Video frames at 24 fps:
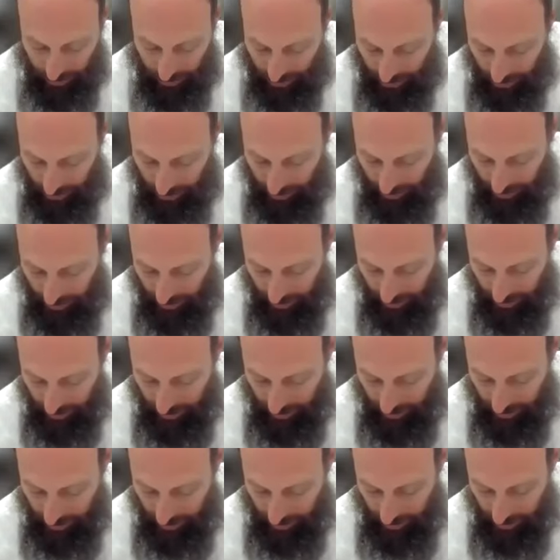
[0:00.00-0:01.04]

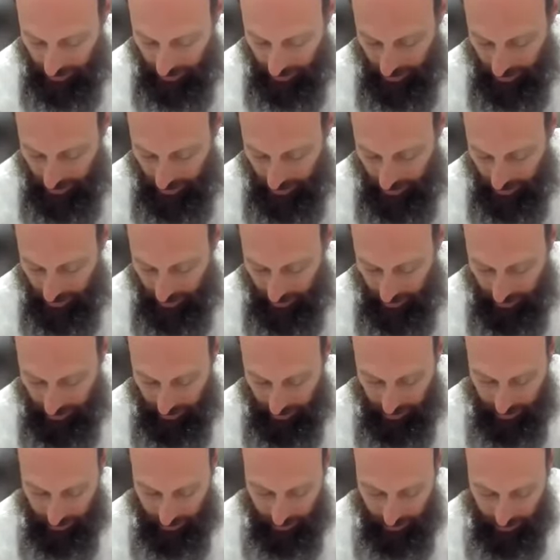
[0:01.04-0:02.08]

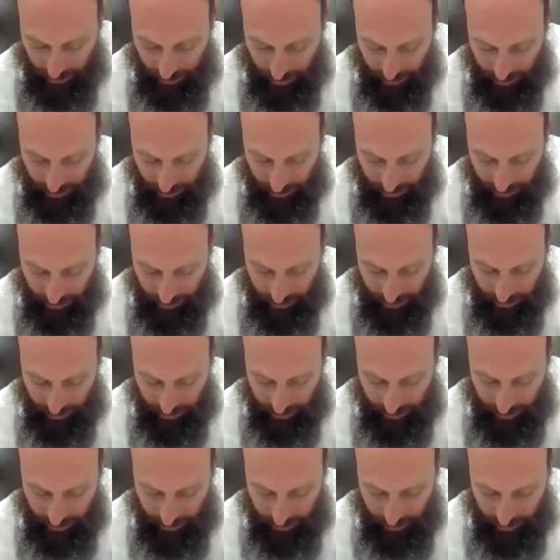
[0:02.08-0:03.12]

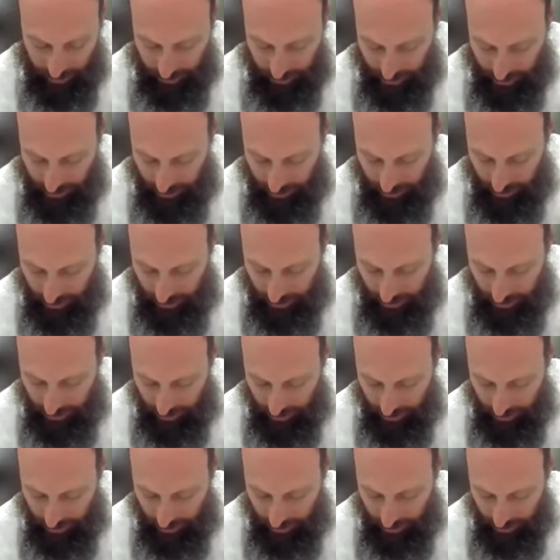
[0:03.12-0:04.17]

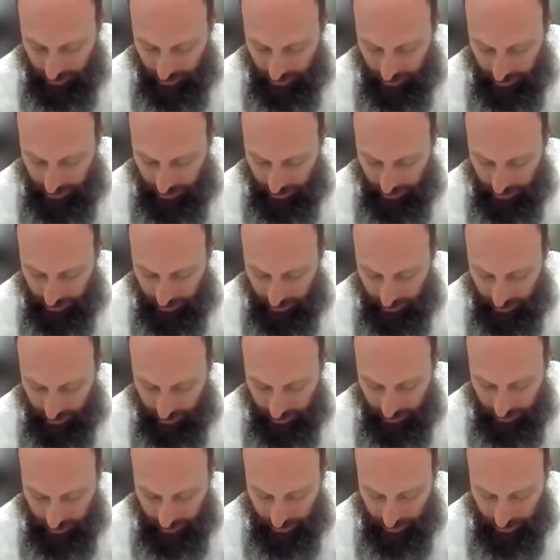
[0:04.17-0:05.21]

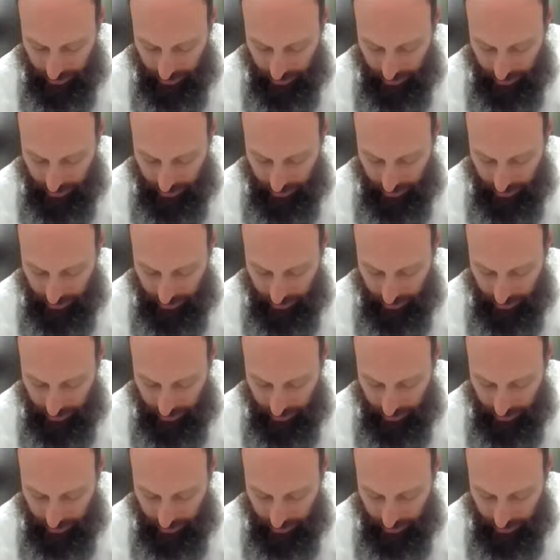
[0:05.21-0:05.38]
[no speech]